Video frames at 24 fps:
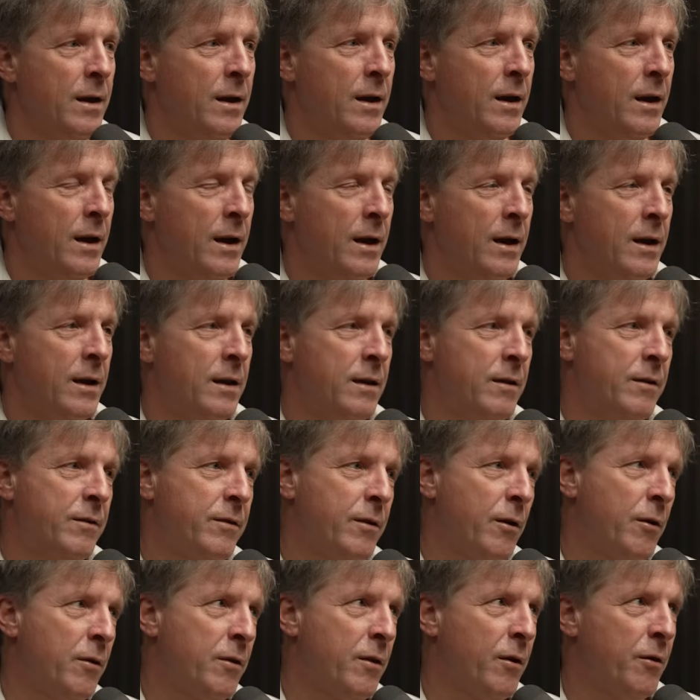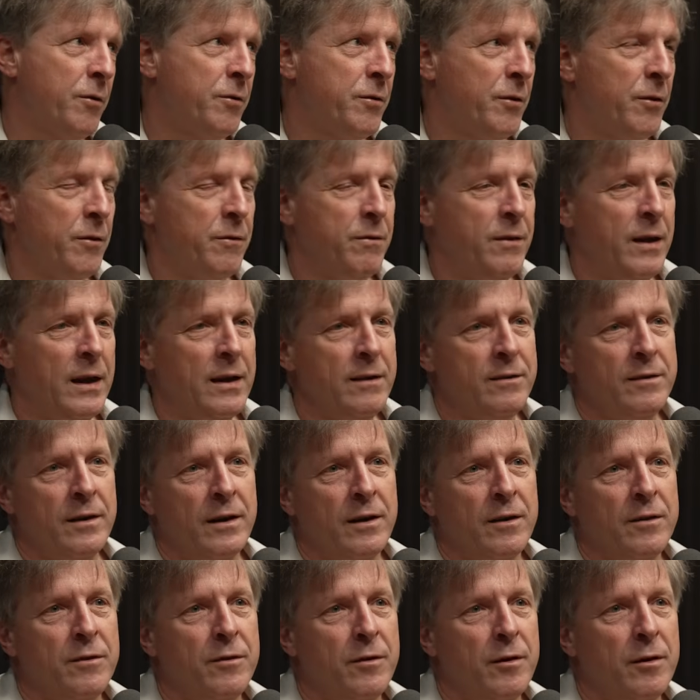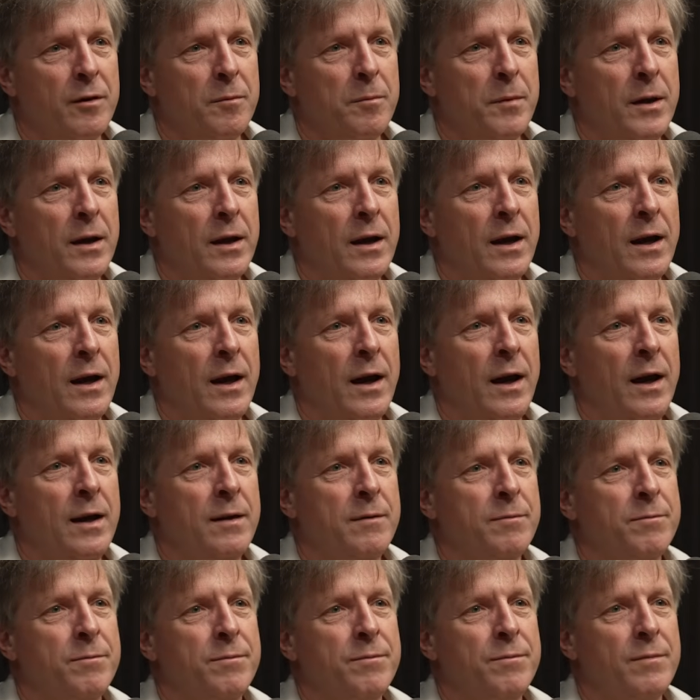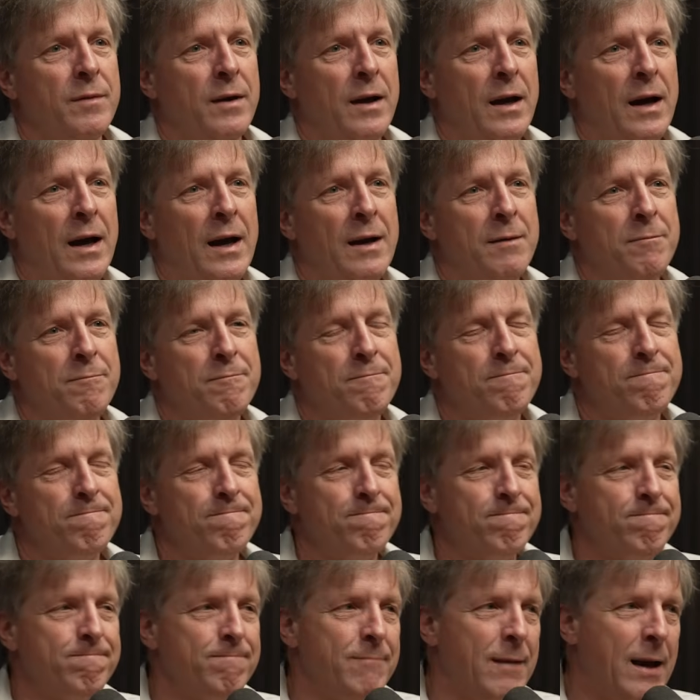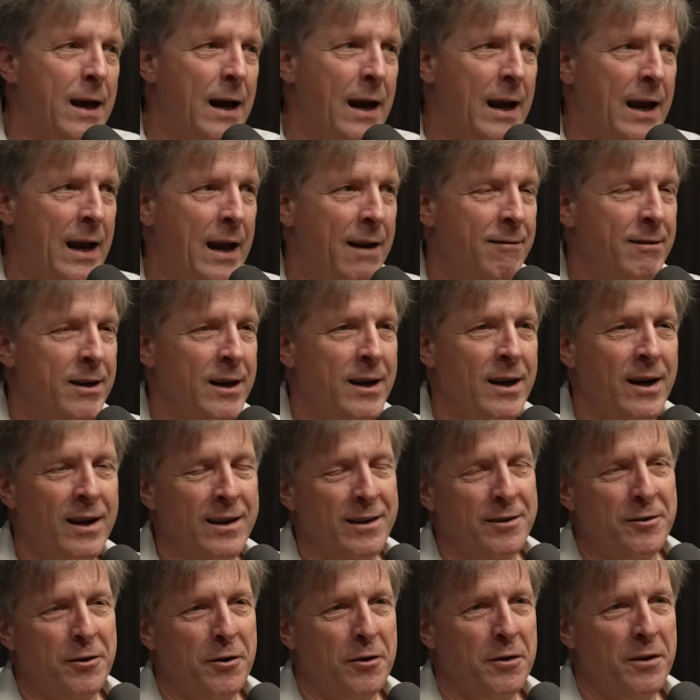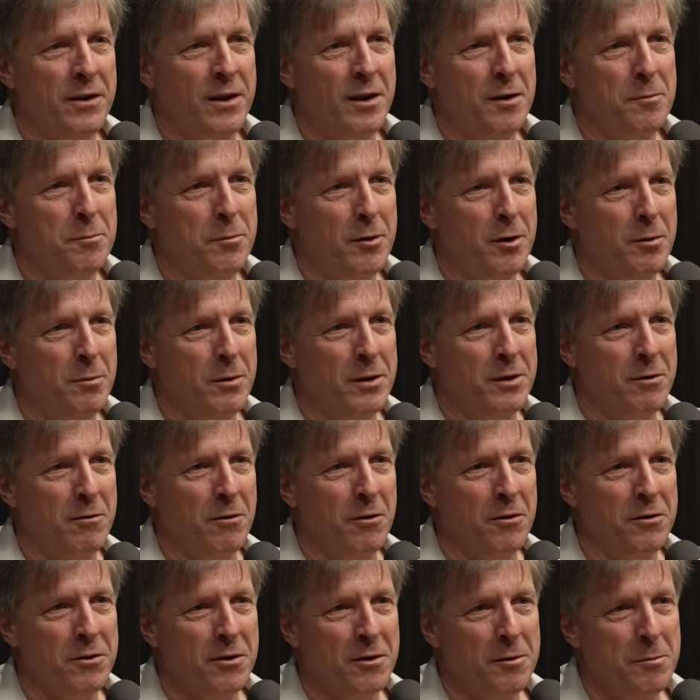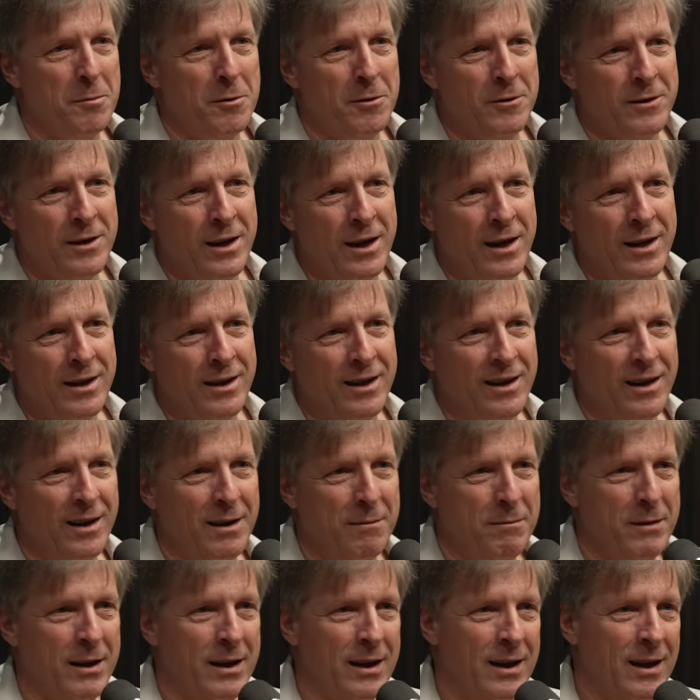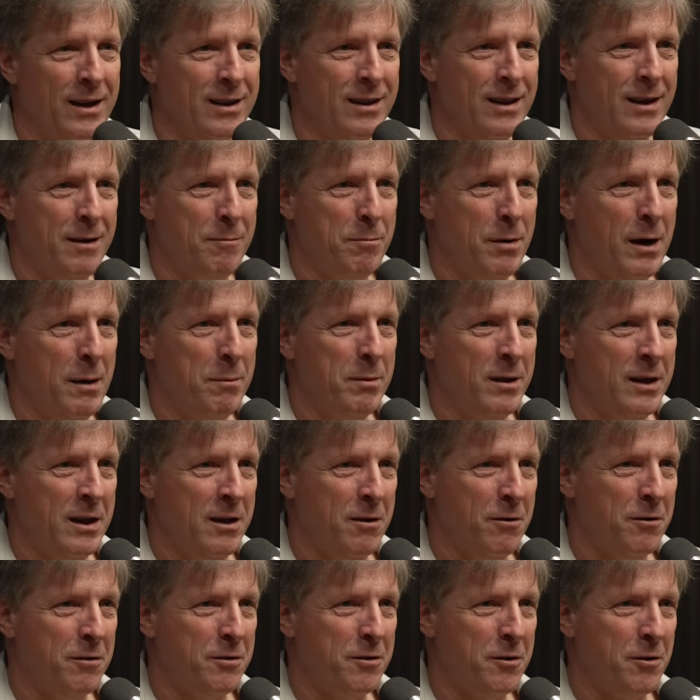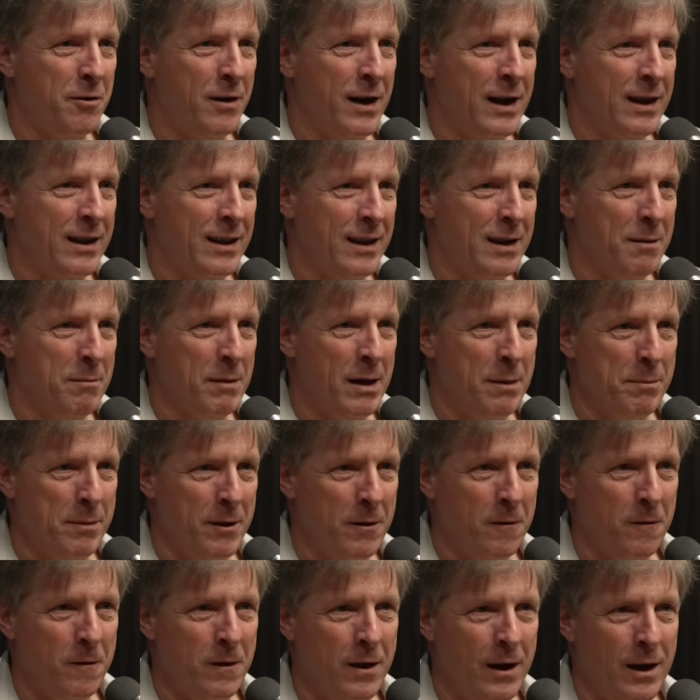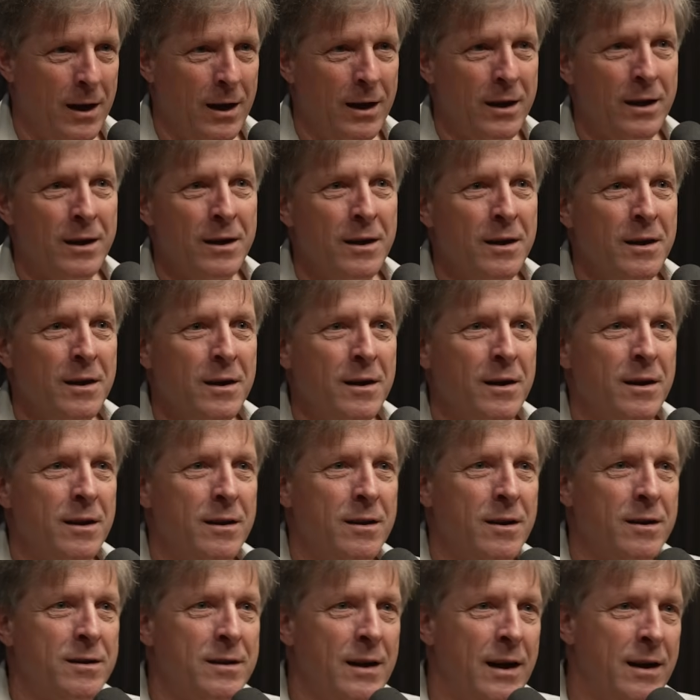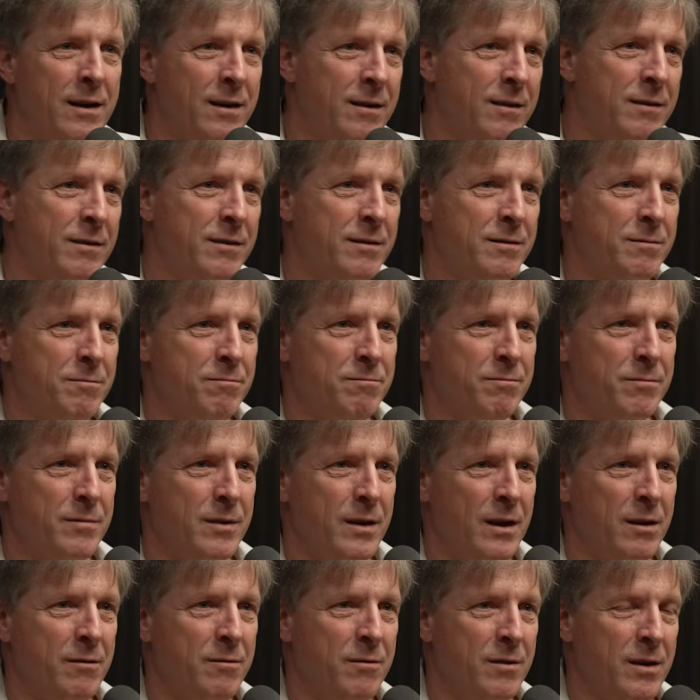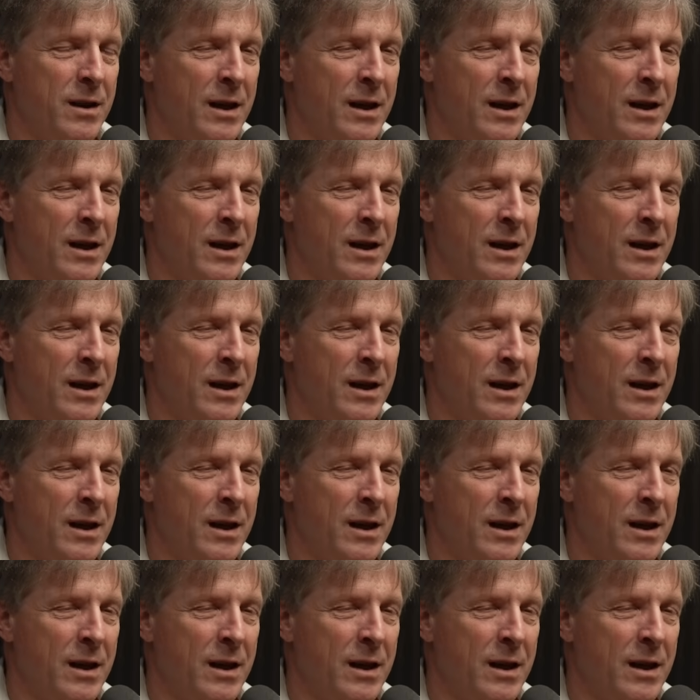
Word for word: and so those are things that concern me. I, I, I, I haven't gotten totally on board with growth hormone yet. I mean, I think probably used correctly might be okay. The data is in,